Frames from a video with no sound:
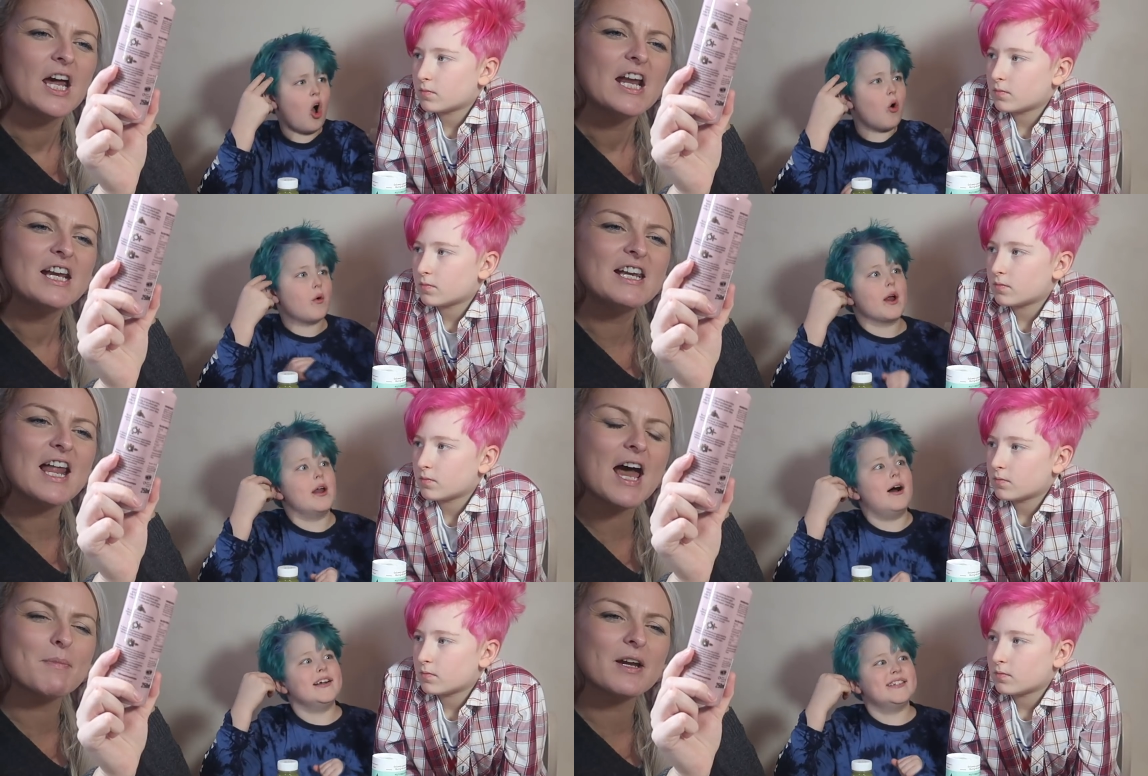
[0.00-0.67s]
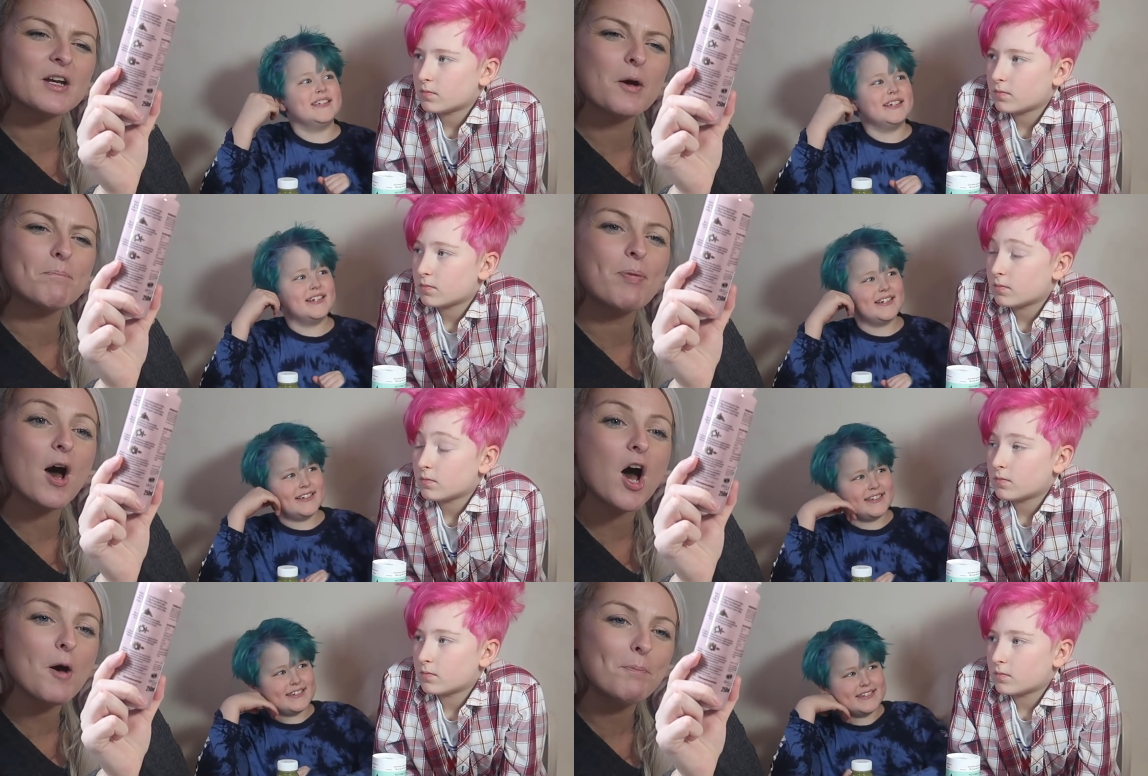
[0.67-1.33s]
Speaker 1: coconut. Lemon,
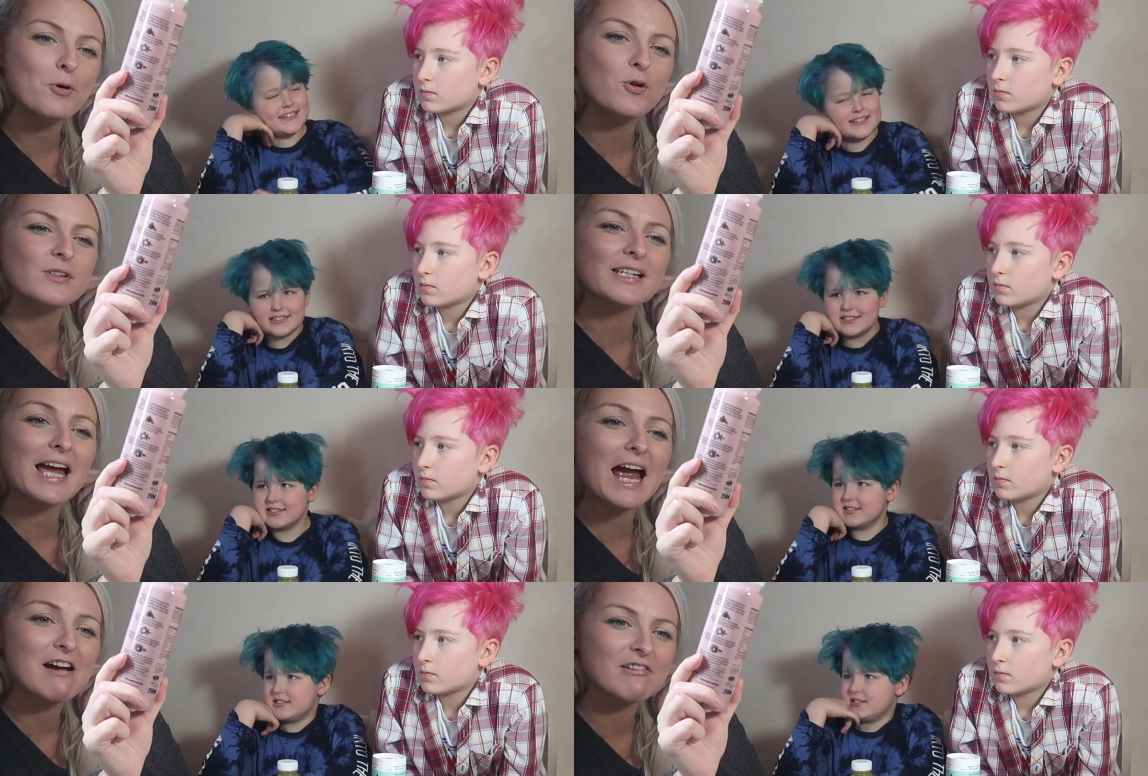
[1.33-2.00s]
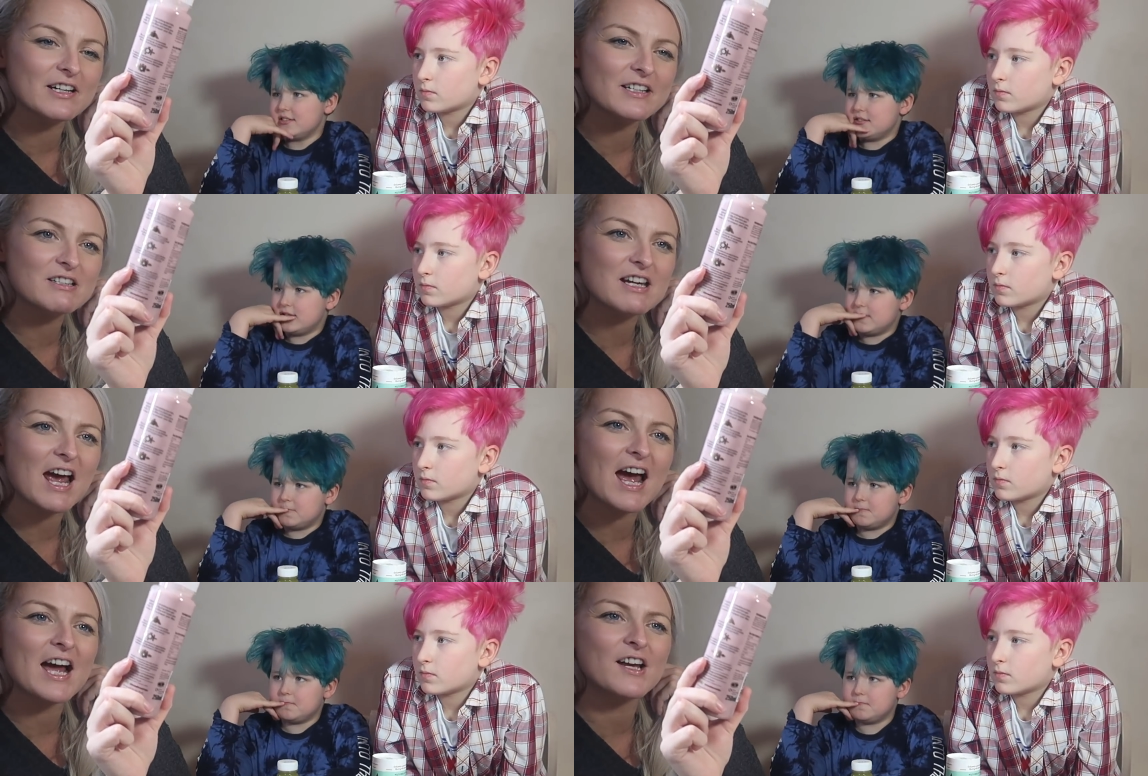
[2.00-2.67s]
purple carrot,
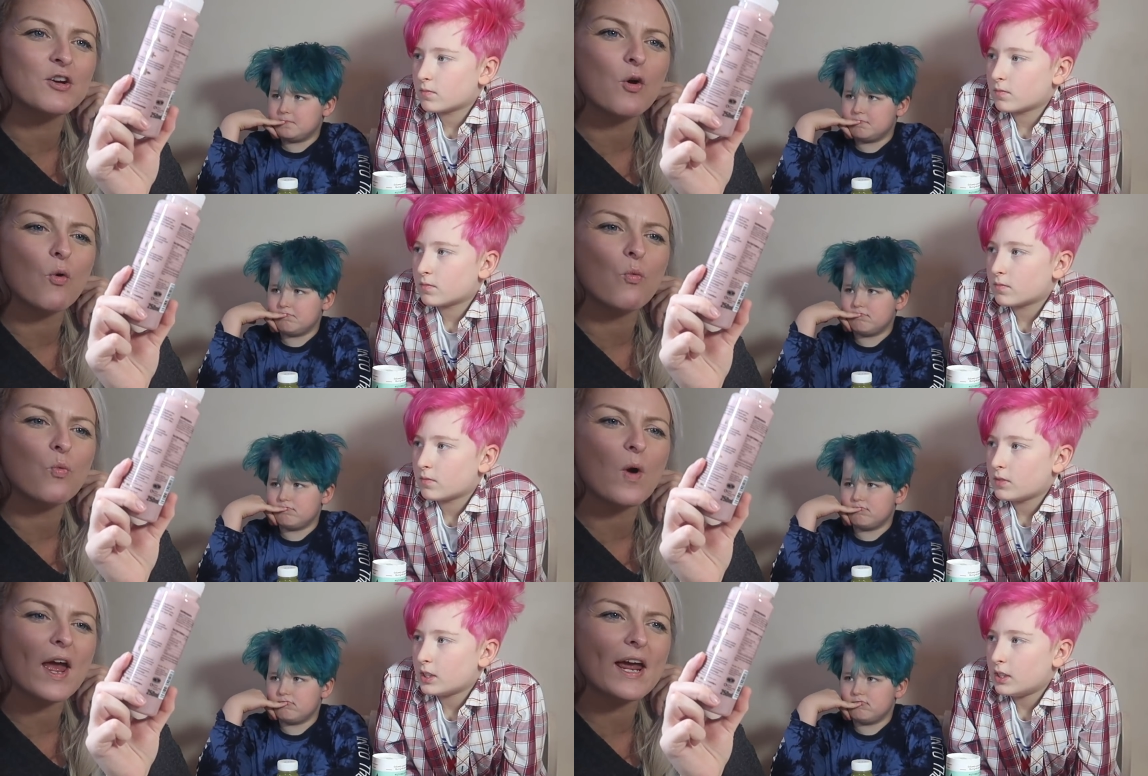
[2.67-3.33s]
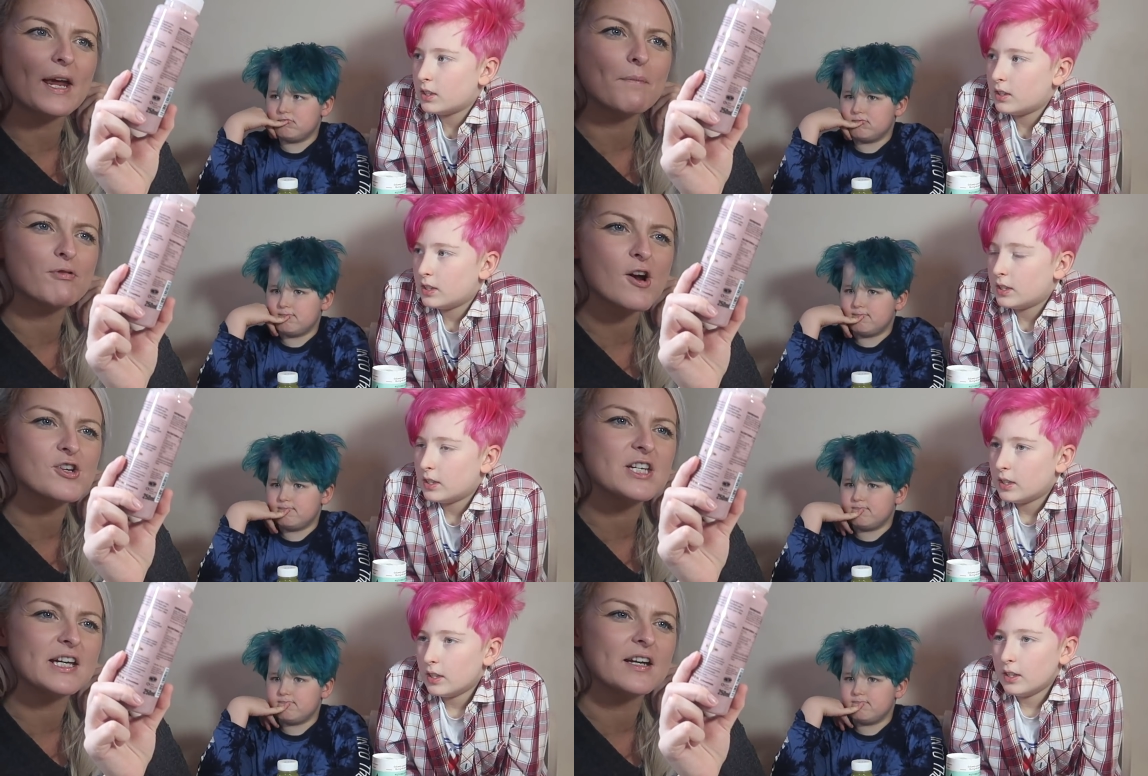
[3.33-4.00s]
and whey
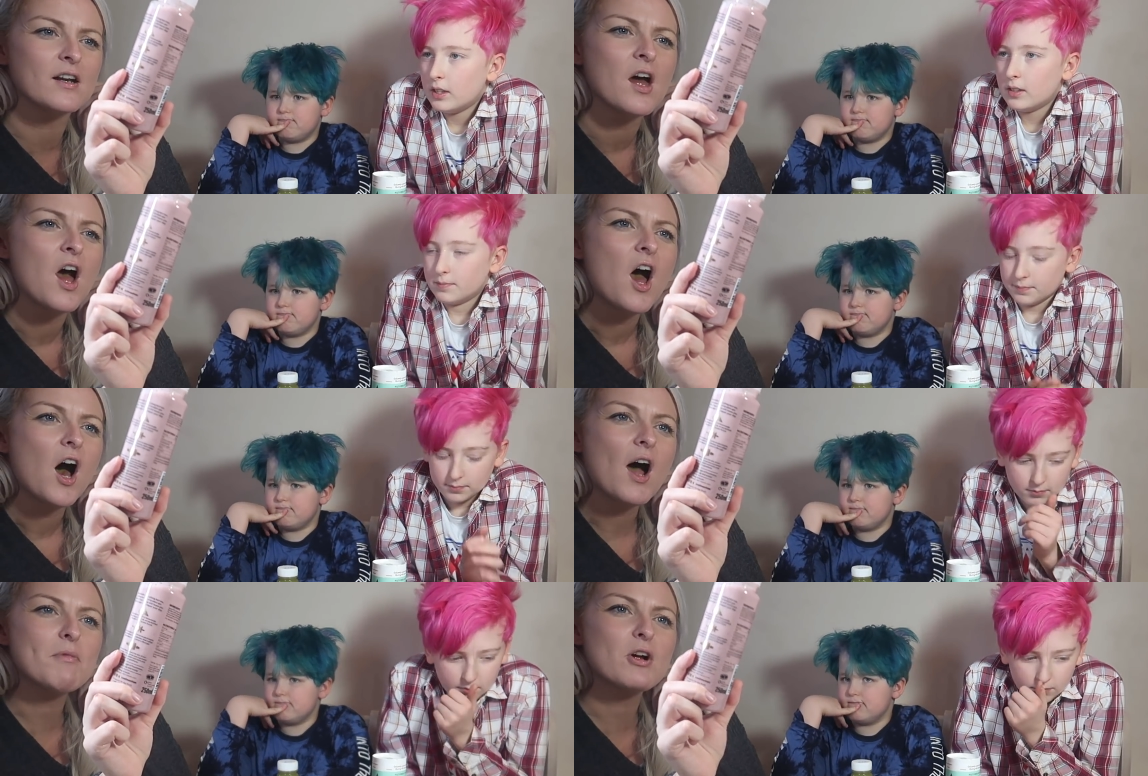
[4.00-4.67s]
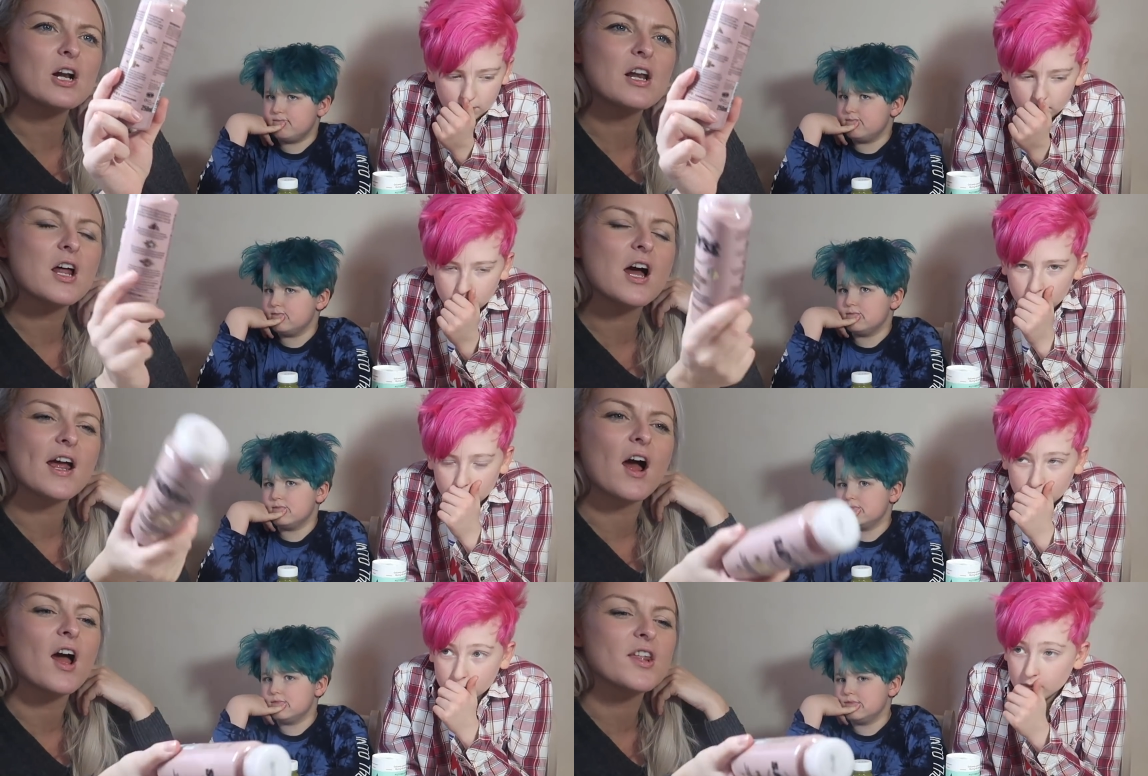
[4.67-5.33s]
protein. I'm not gonna
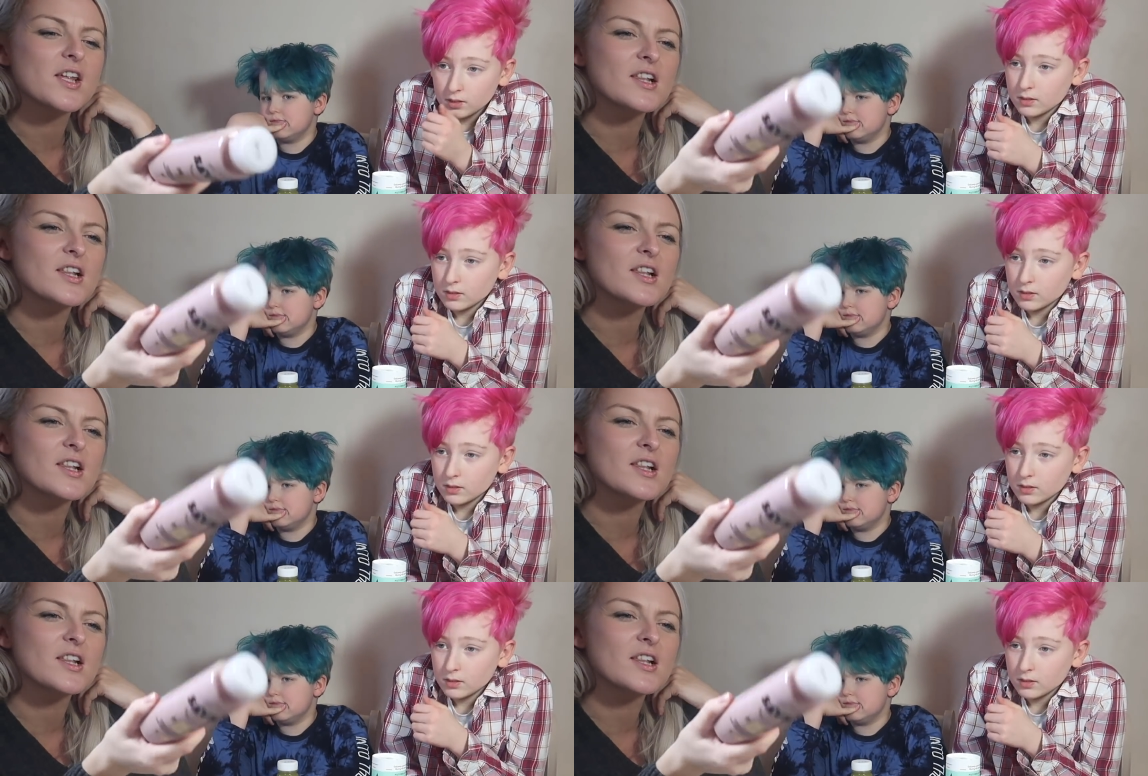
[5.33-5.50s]
lie, I